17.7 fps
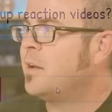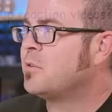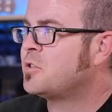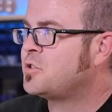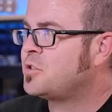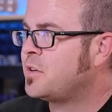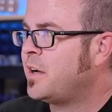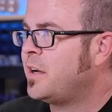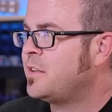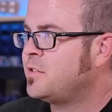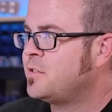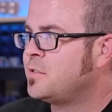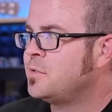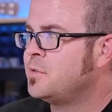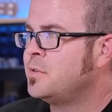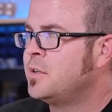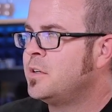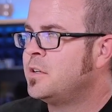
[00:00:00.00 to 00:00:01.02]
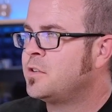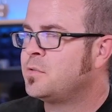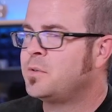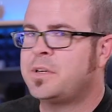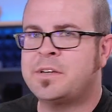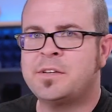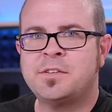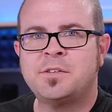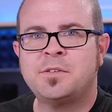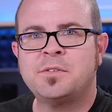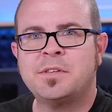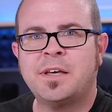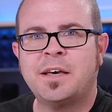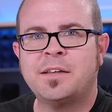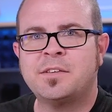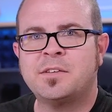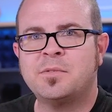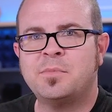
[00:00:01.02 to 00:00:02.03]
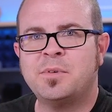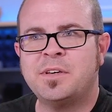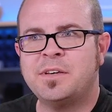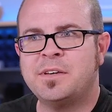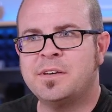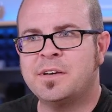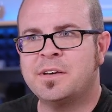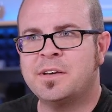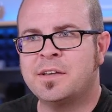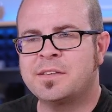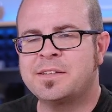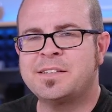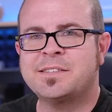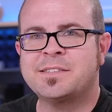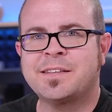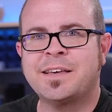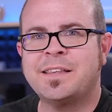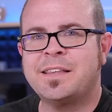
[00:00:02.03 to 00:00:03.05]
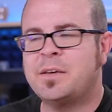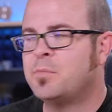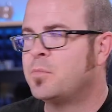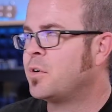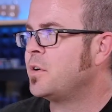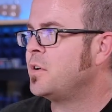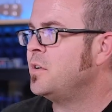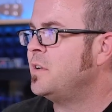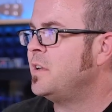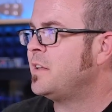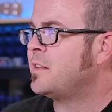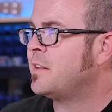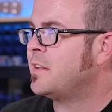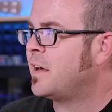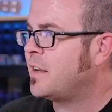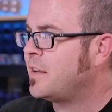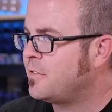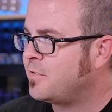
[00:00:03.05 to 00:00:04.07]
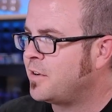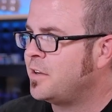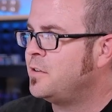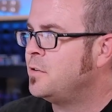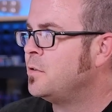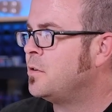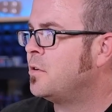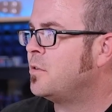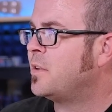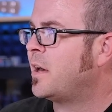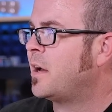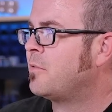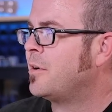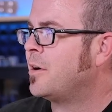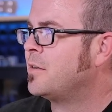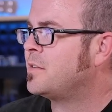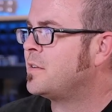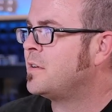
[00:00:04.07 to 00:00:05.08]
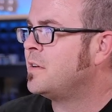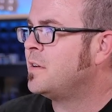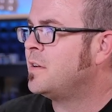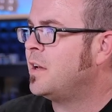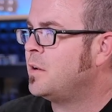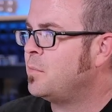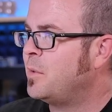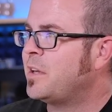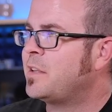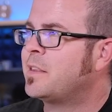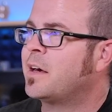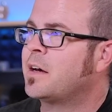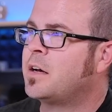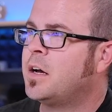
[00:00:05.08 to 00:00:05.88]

will try to tweak and tune that to be at least slightly more unique than that if I do go that route and make that